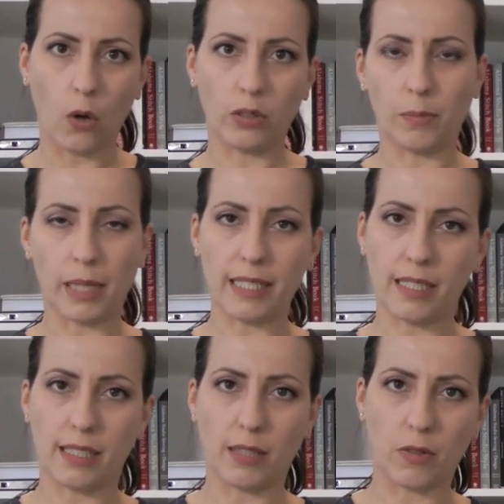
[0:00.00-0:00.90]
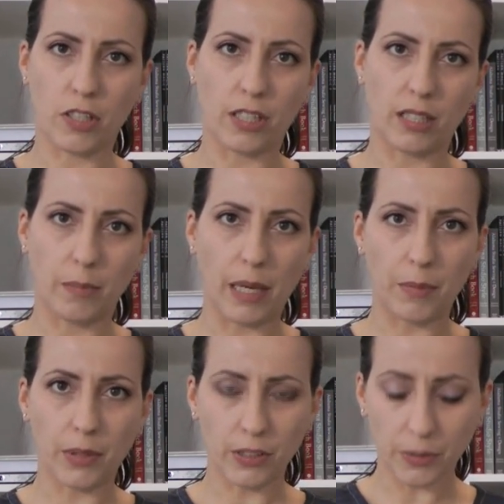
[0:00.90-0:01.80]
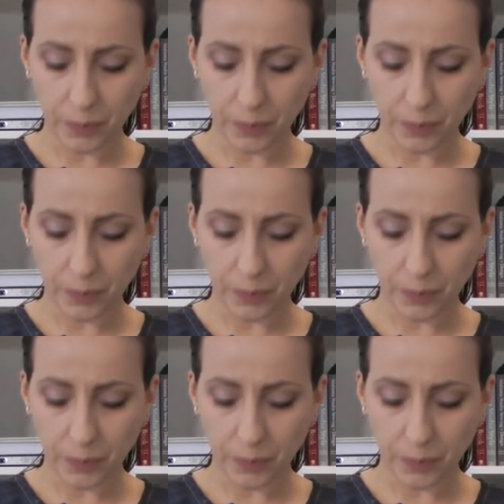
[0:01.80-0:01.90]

on the places that were sandpapered.